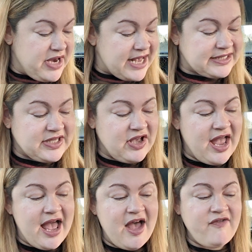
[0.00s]
Next thing I
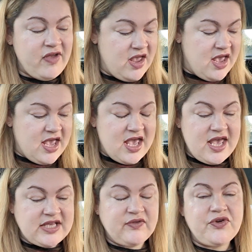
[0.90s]
have
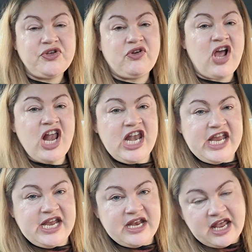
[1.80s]
is, all you
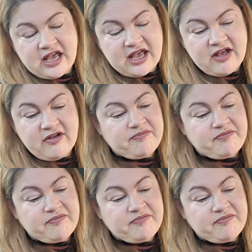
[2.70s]
cleaning